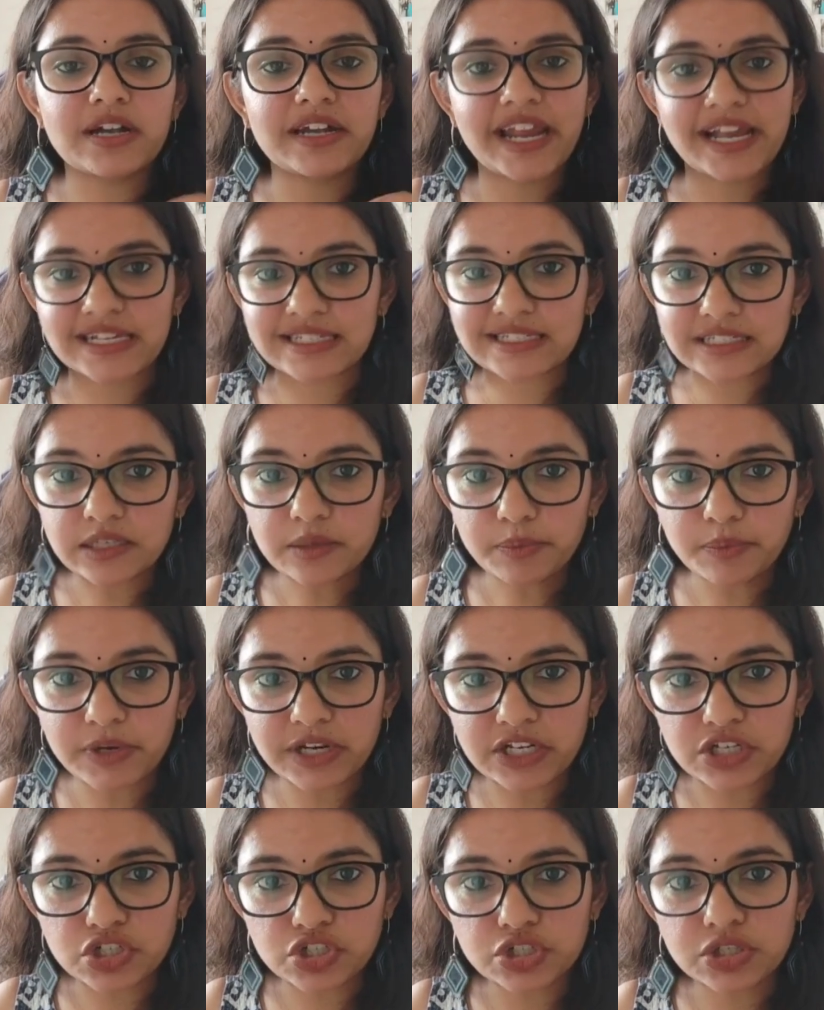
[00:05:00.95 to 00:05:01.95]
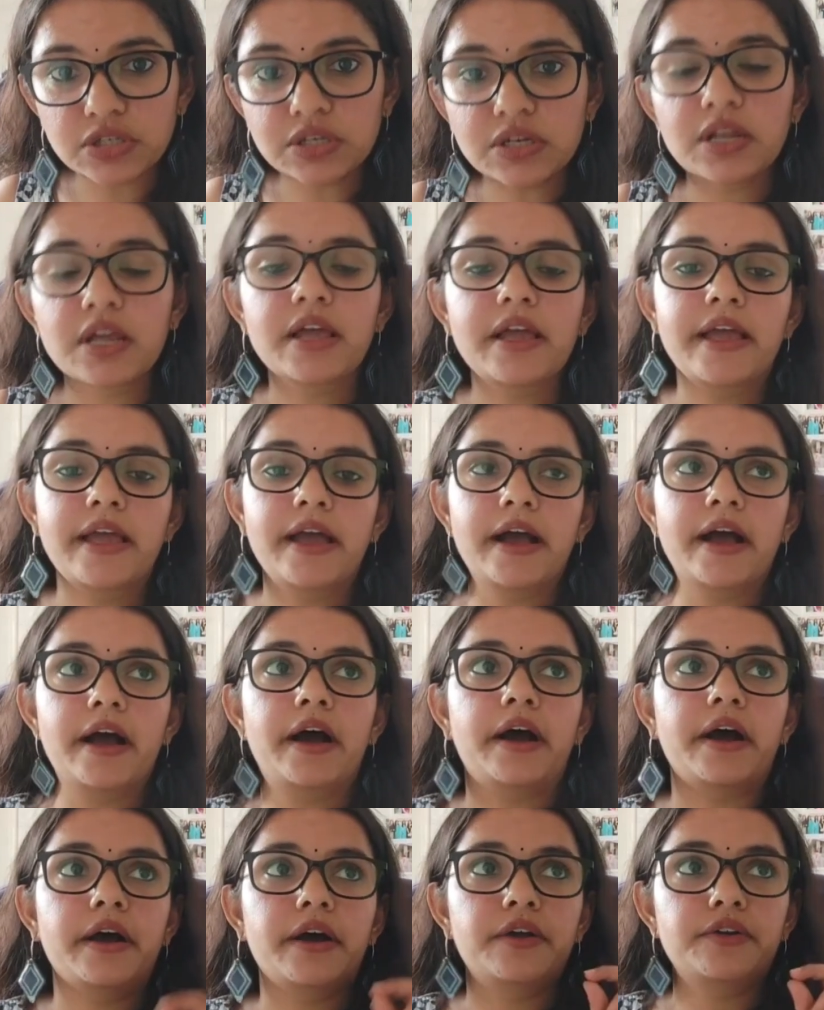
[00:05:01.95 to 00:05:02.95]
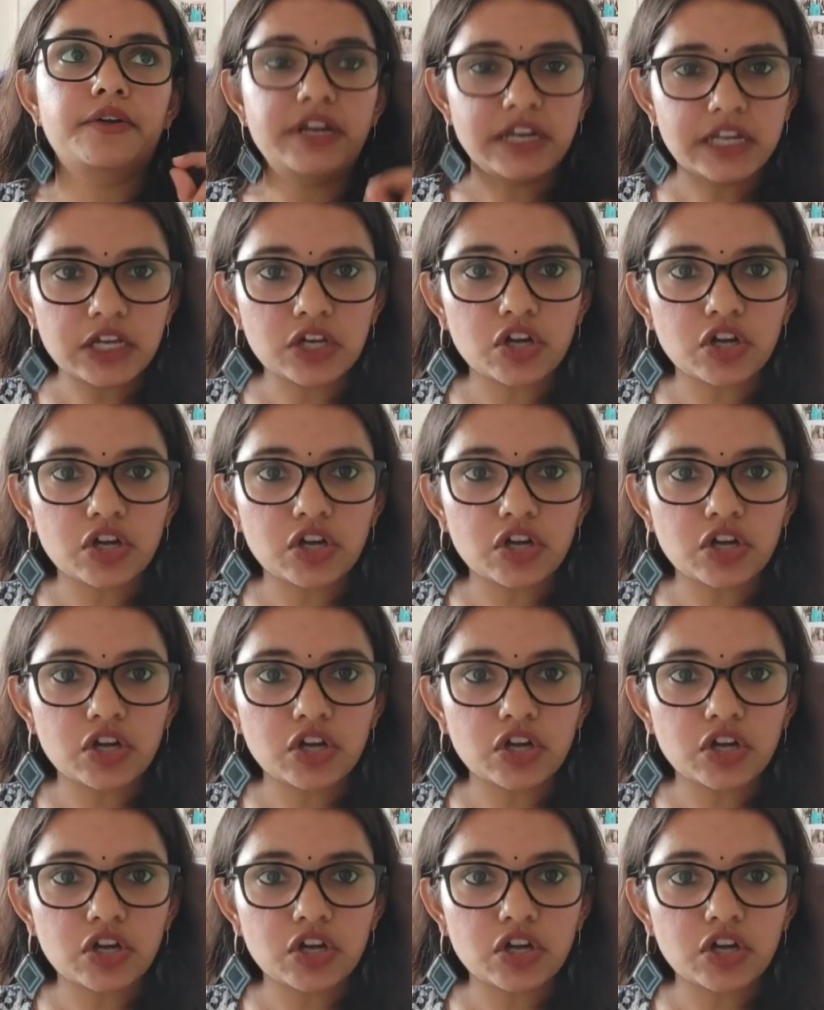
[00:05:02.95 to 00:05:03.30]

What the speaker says: text completion, reading